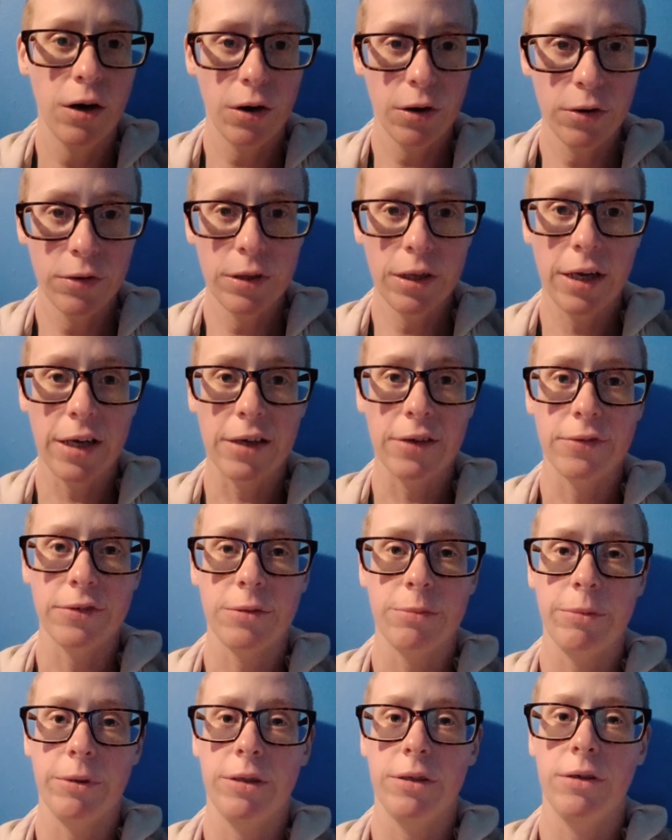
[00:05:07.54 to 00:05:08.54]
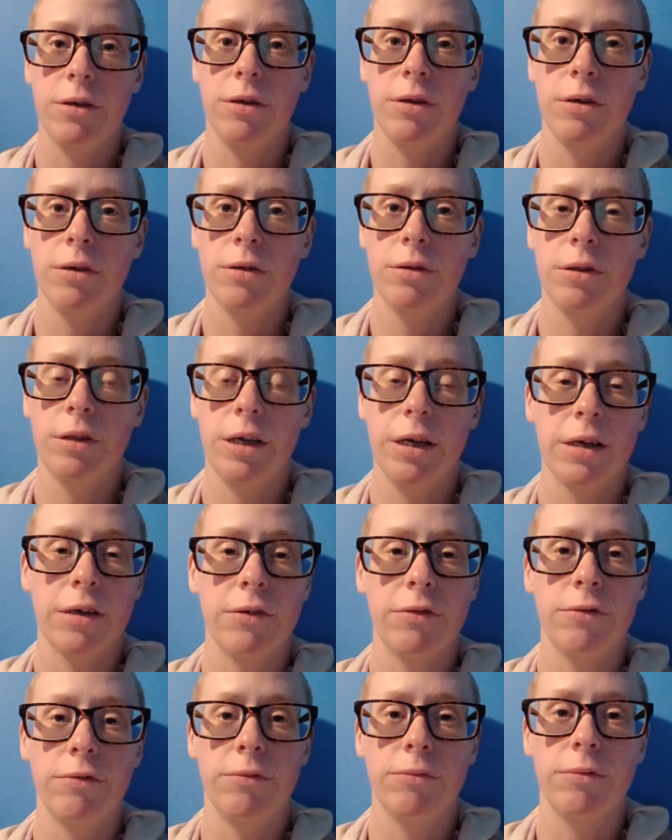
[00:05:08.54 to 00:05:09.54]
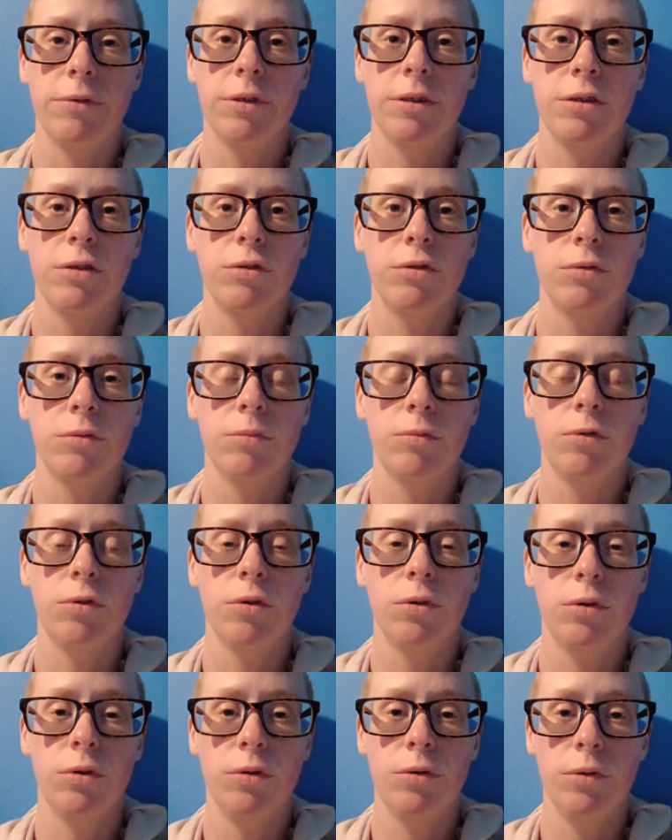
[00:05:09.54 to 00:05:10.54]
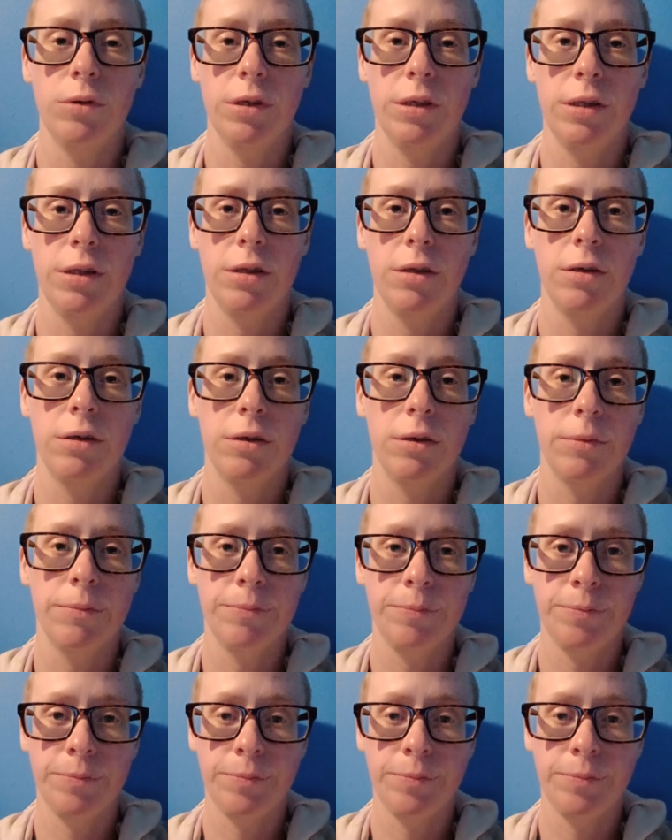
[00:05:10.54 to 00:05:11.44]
her lack of control in the